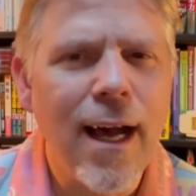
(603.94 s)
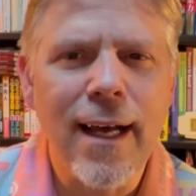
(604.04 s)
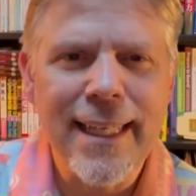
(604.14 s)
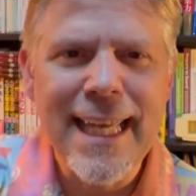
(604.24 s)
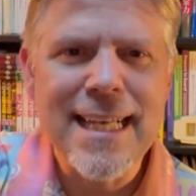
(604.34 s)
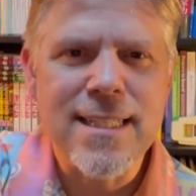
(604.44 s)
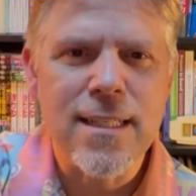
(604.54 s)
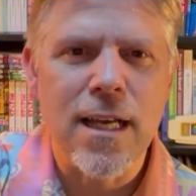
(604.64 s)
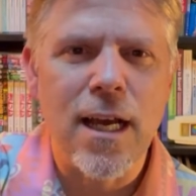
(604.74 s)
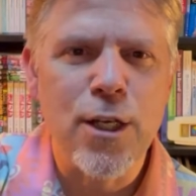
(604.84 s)
Yes,
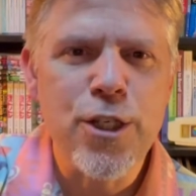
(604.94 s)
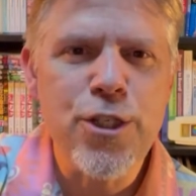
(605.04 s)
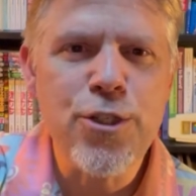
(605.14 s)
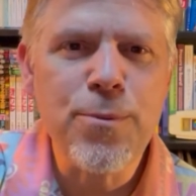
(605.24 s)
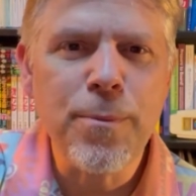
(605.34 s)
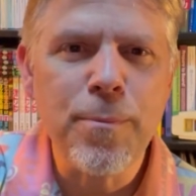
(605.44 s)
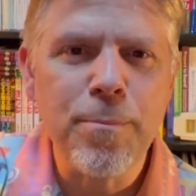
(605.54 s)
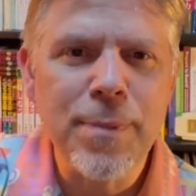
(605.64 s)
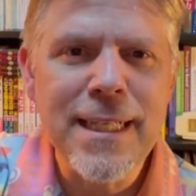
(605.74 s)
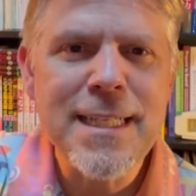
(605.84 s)
could you
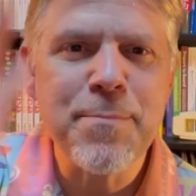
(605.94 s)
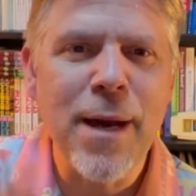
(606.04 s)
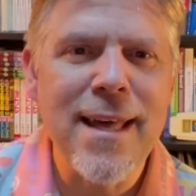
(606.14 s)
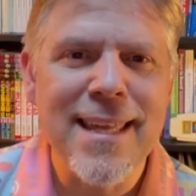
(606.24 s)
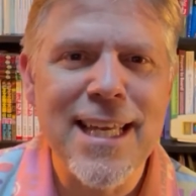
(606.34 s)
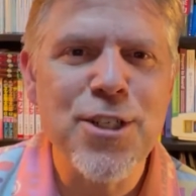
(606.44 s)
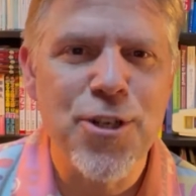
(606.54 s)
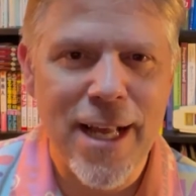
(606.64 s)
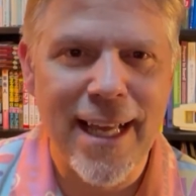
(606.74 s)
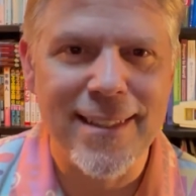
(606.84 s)
please buy the
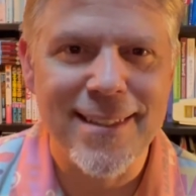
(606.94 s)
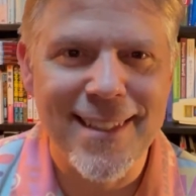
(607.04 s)
internet?